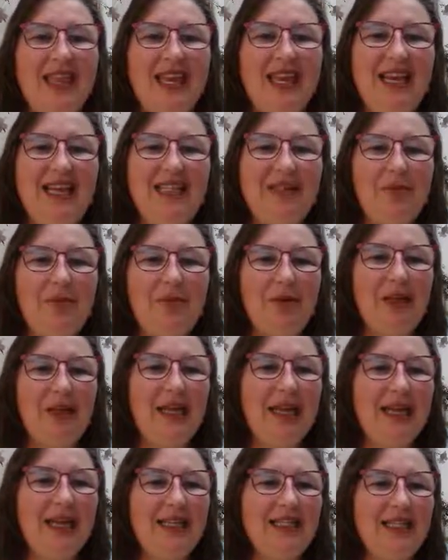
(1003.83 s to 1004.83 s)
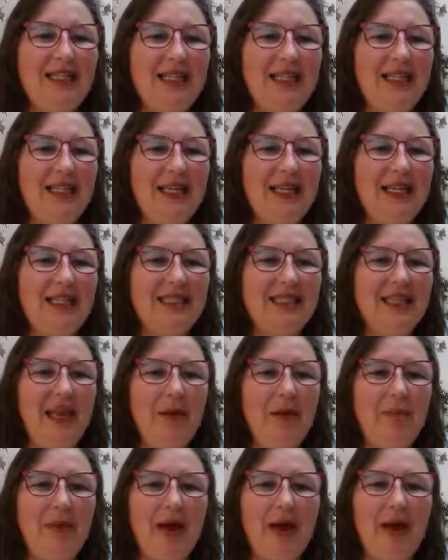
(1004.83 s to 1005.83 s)
These plants in the
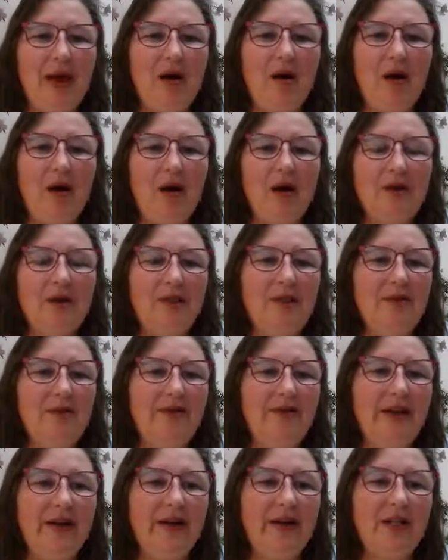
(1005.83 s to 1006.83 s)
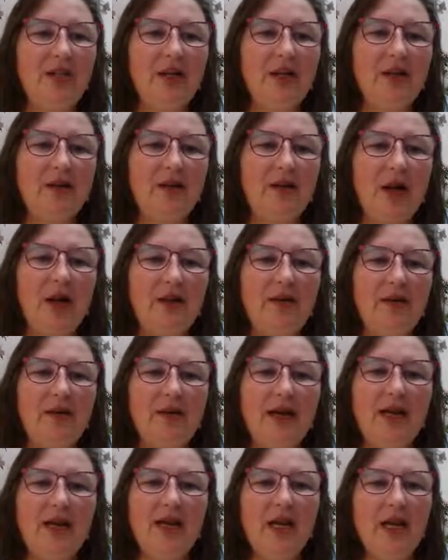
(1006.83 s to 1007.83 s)
landscape bed are also very drought
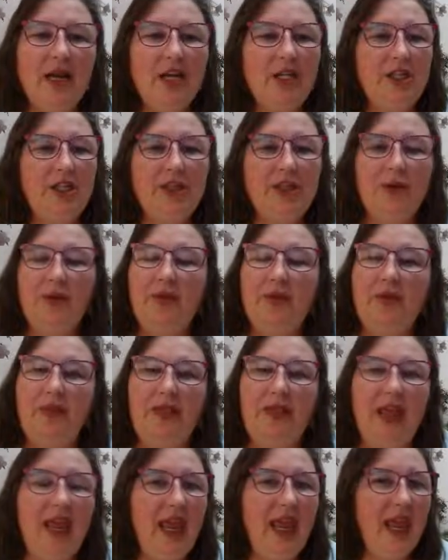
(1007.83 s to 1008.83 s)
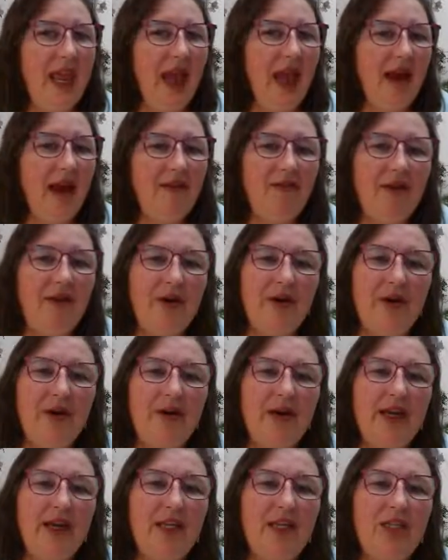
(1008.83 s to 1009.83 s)
tolerant, so they have their
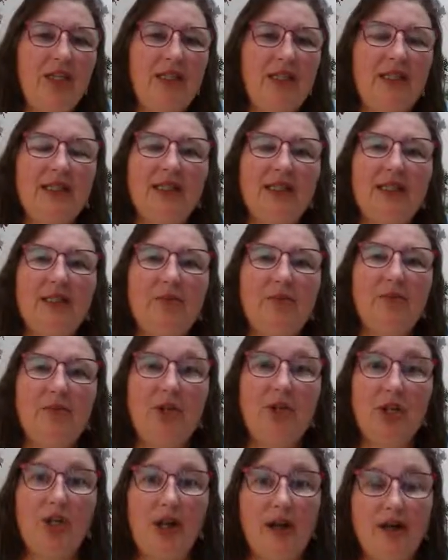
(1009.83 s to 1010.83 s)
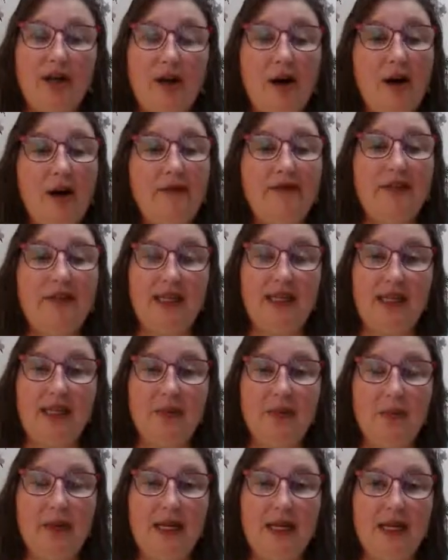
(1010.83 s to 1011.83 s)
irrigation system shut off to
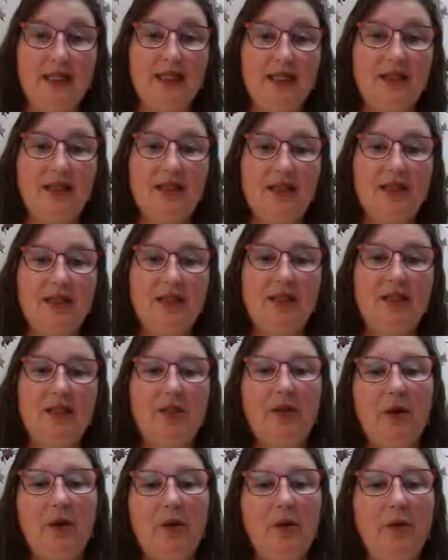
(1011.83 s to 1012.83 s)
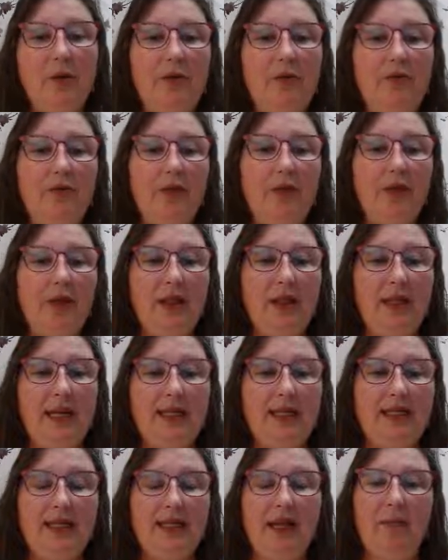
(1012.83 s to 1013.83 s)
these plants. This zone for the
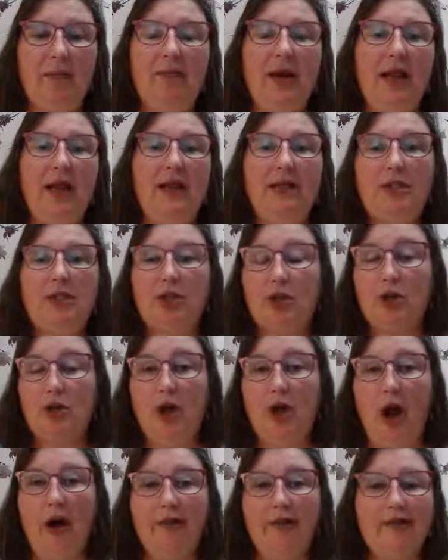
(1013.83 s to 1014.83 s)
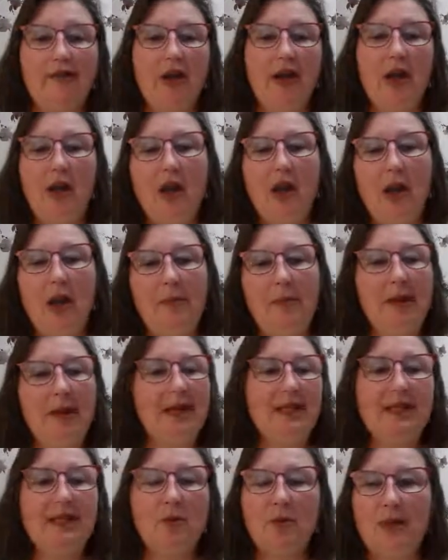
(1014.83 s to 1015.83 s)
landscape bed is turned off
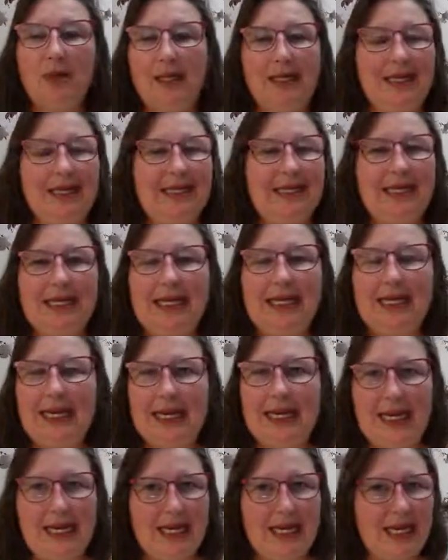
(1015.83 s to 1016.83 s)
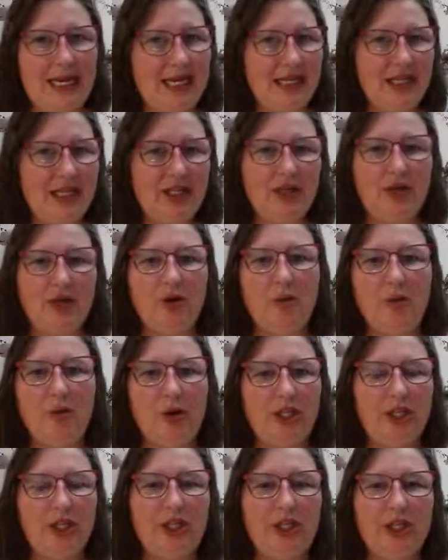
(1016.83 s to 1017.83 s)
because it really doesn't need additional
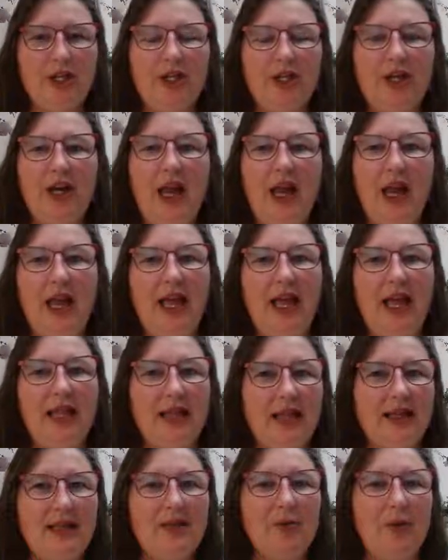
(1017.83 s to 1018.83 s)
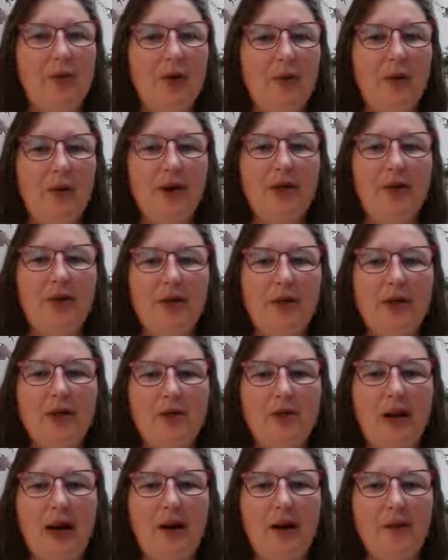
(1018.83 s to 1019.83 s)
moisture unless we're going through a
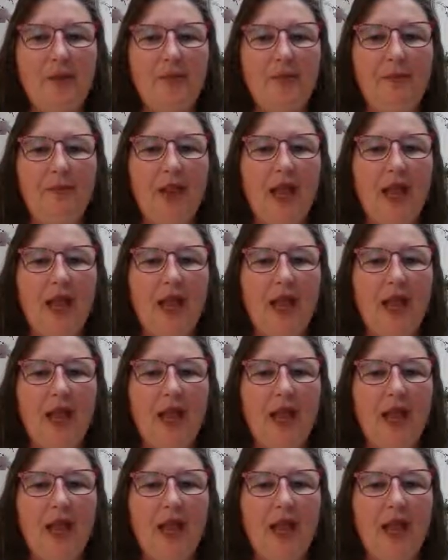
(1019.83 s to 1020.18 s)
drought.